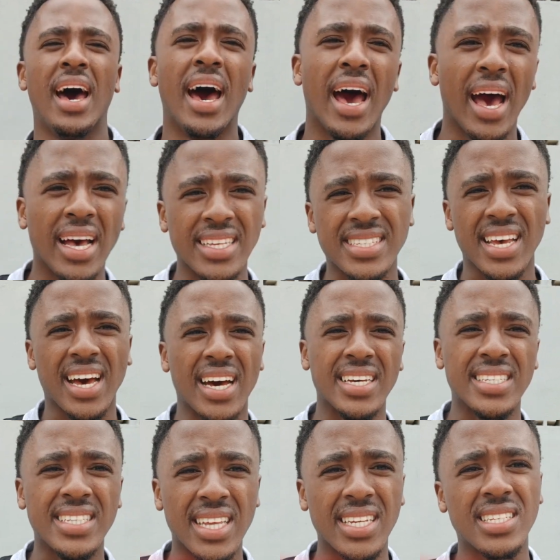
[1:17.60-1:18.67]
As I
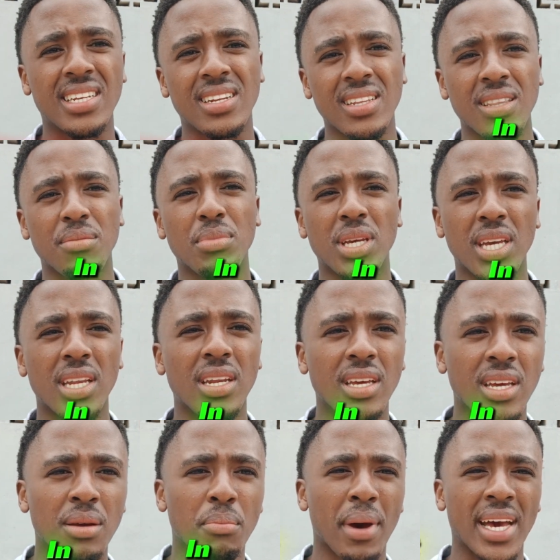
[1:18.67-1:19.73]
stated in the
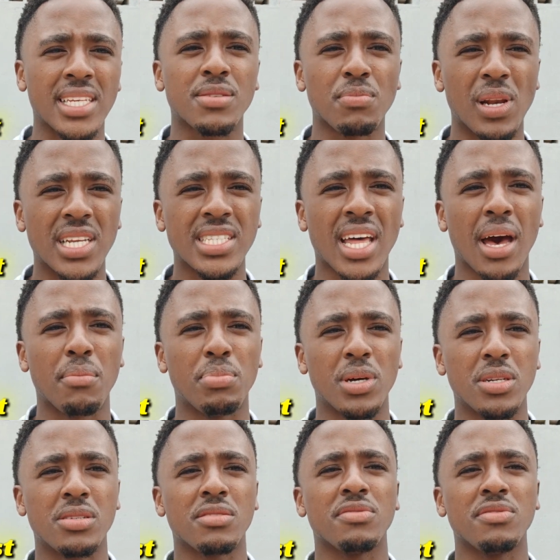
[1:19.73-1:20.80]
beginning, maximalist
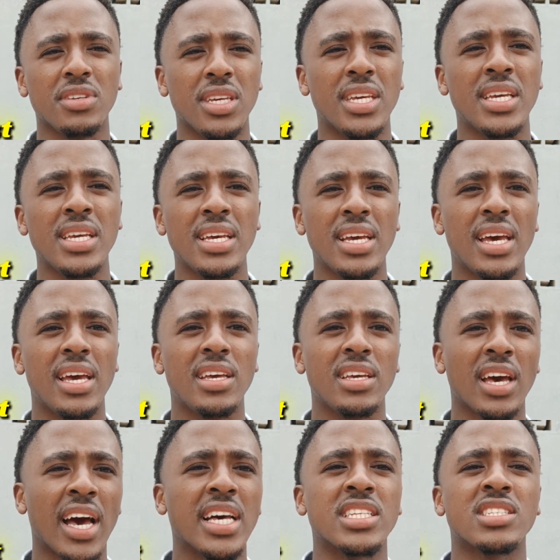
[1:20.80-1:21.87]
hypertrophy
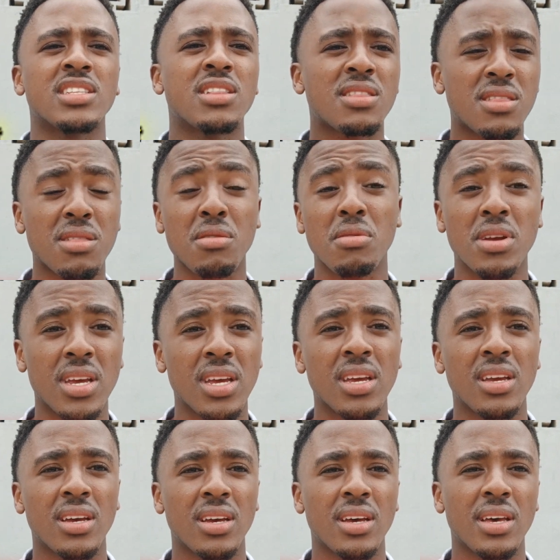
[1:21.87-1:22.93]
has three
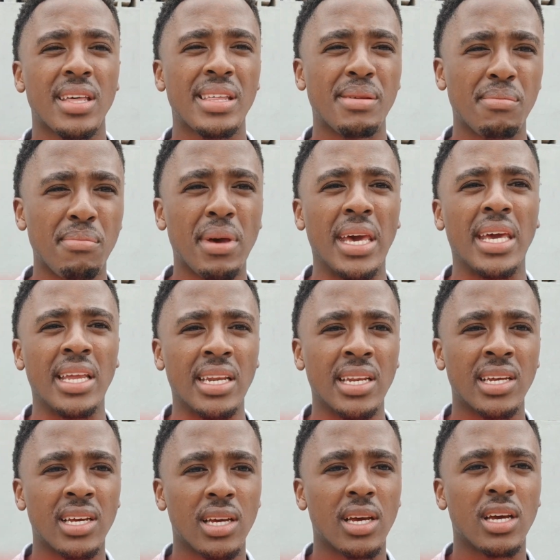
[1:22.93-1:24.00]
main
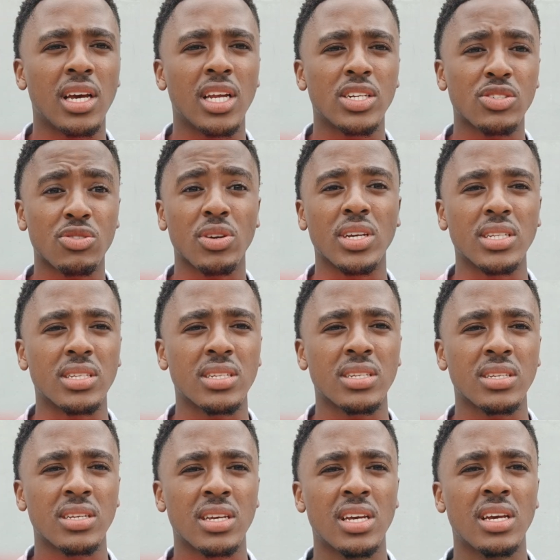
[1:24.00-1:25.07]
traits:
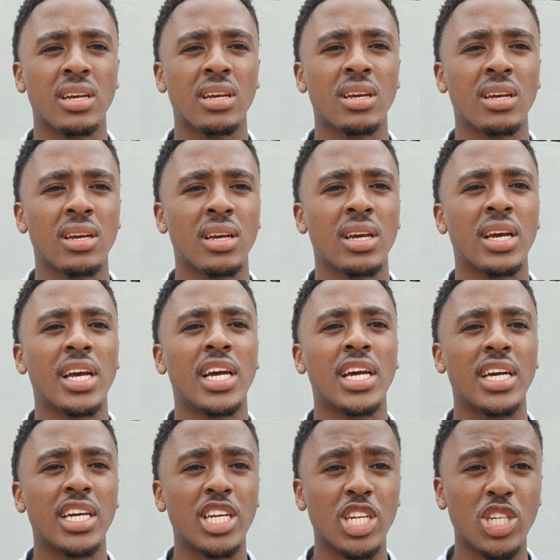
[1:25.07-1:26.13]

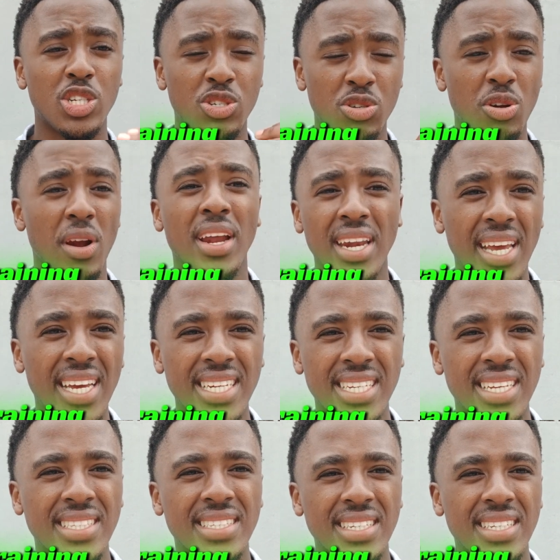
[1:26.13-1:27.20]
training
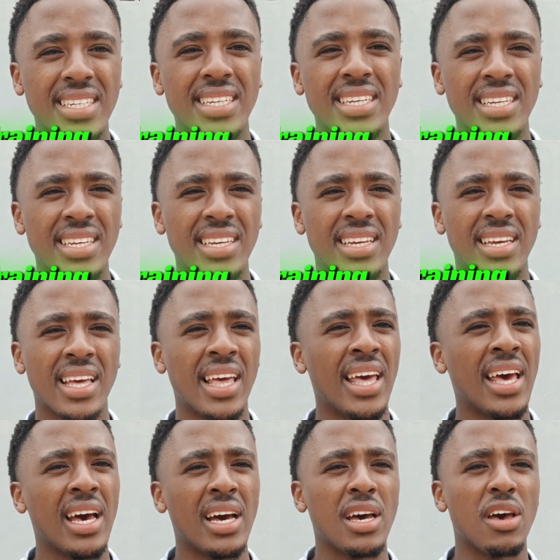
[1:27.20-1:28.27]
intensity,
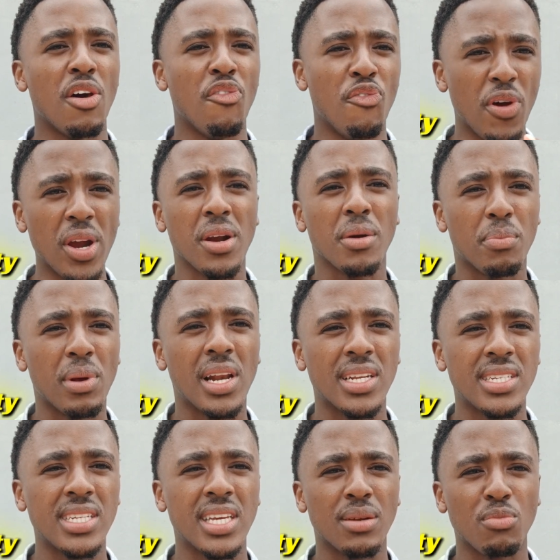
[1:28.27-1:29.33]

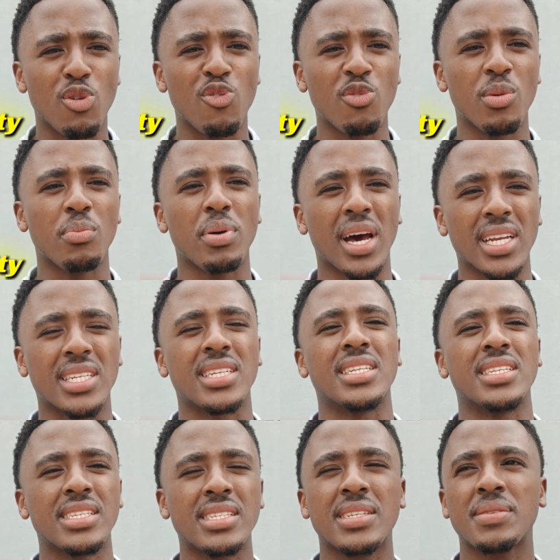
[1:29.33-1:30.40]
variability in movement
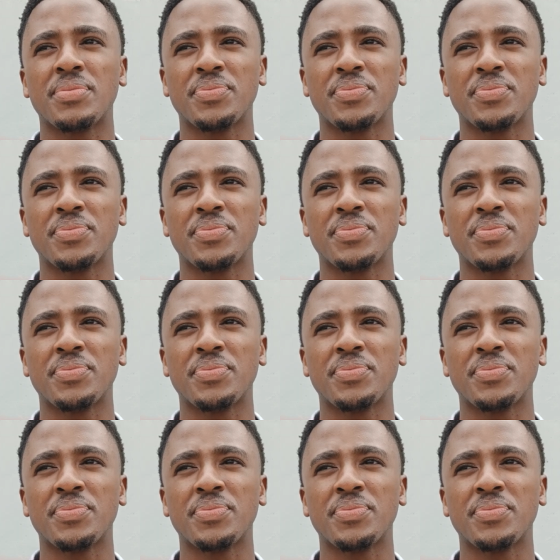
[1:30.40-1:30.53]
patterns,